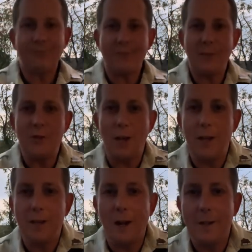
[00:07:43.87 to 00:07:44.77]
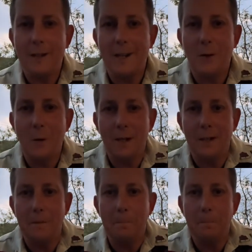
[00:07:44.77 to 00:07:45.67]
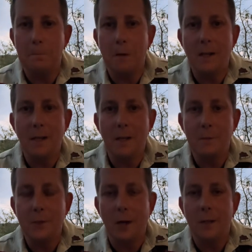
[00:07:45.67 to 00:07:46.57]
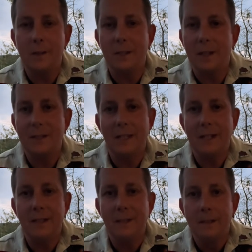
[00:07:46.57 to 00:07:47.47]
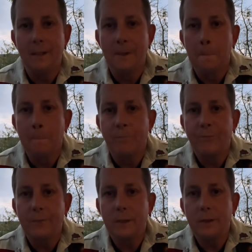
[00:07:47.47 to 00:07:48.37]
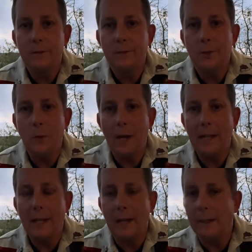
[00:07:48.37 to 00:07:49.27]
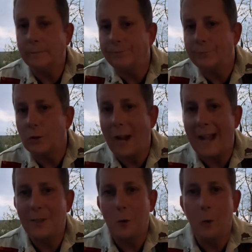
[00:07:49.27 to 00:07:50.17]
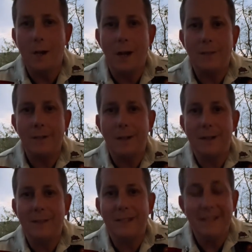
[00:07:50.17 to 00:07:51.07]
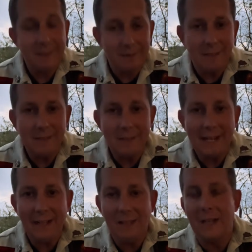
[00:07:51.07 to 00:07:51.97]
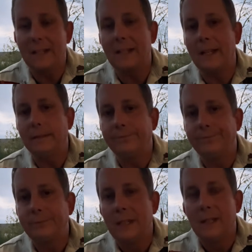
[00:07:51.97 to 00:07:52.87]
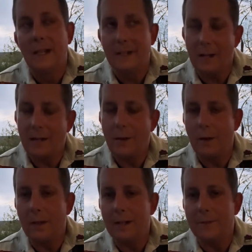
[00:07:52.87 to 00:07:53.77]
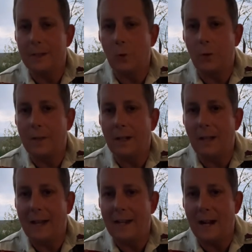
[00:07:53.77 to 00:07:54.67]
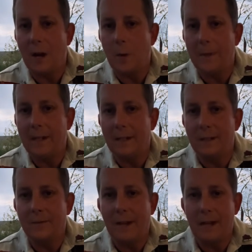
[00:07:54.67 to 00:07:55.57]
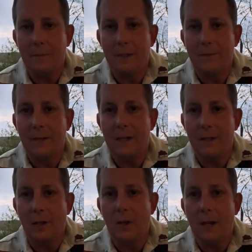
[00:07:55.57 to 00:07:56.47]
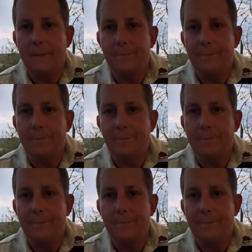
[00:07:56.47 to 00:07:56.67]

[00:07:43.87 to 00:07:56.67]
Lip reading: John Darnielle wear a button-up shirt tucked in to a grindcore concert because he's down like that. You know, I know he lives in North Carolina. I hope he and his family fared all right